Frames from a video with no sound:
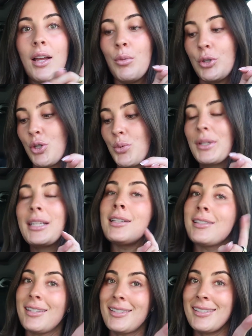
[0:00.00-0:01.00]
which is really
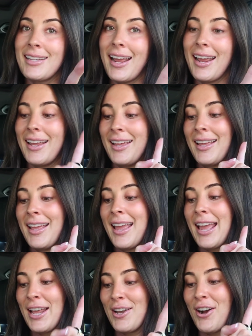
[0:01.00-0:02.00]
easy to say
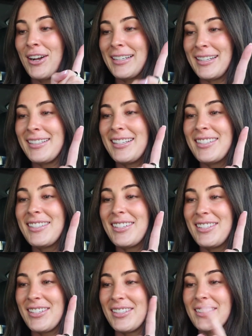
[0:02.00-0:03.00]
and not easy to
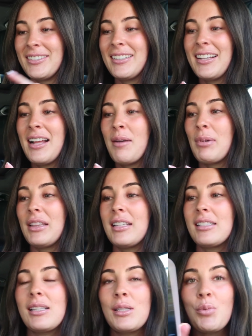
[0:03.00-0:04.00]
do. But
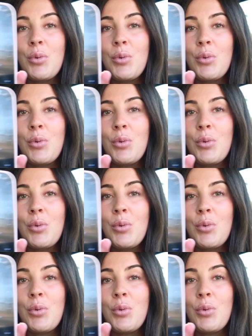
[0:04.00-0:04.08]
this is